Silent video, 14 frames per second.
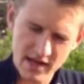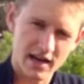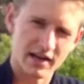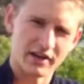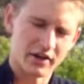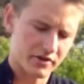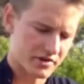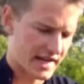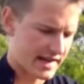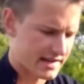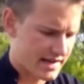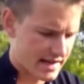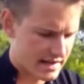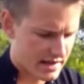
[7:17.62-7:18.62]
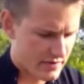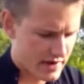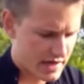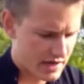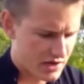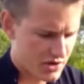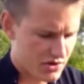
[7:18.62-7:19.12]
Another technique that we
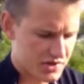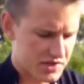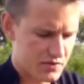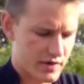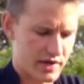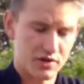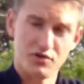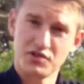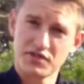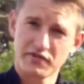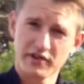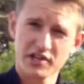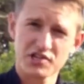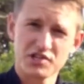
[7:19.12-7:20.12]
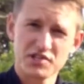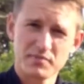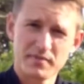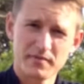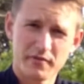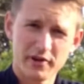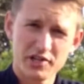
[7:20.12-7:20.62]
can use
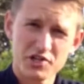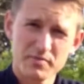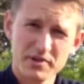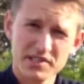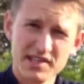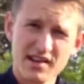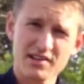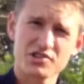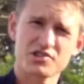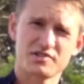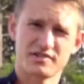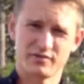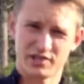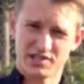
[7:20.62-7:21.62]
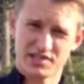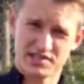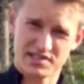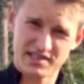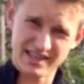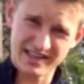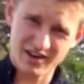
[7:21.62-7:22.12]
friction massage, which
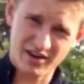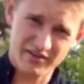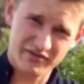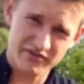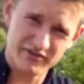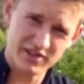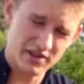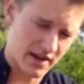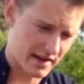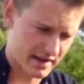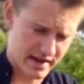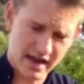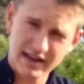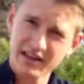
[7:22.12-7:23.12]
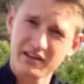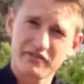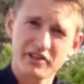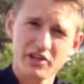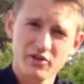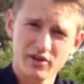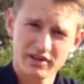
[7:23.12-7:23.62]
is, I got a
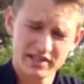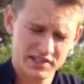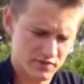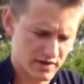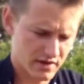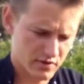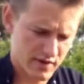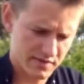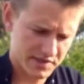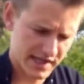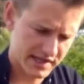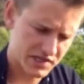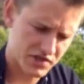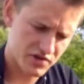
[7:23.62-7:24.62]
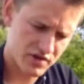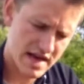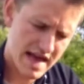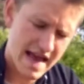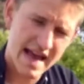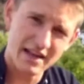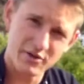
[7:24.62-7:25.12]
video on this one on the website too,
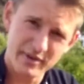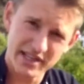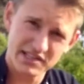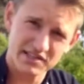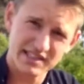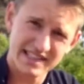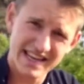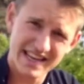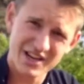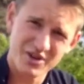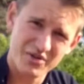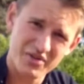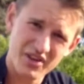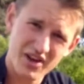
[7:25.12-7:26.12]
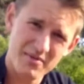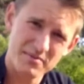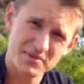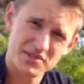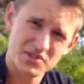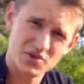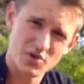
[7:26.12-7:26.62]
and you're basically taking your
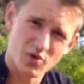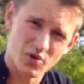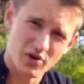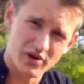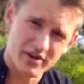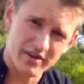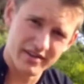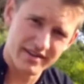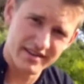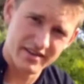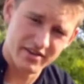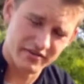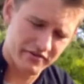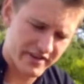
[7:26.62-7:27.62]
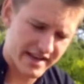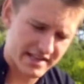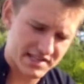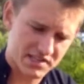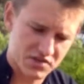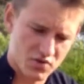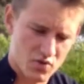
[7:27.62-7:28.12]
thumbs or your
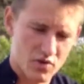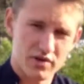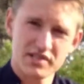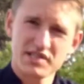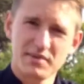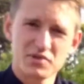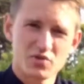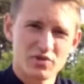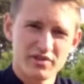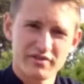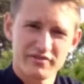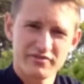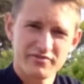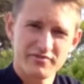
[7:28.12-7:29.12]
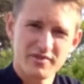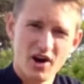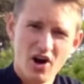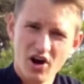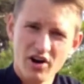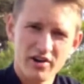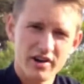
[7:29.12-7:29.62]
fist or some sort of
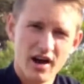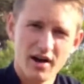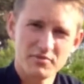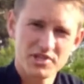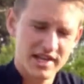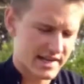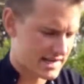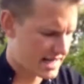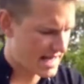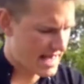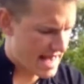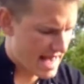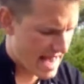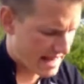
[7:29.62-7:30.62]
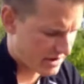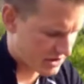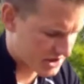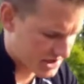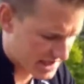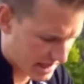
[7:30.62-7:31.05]
hard object, and you're just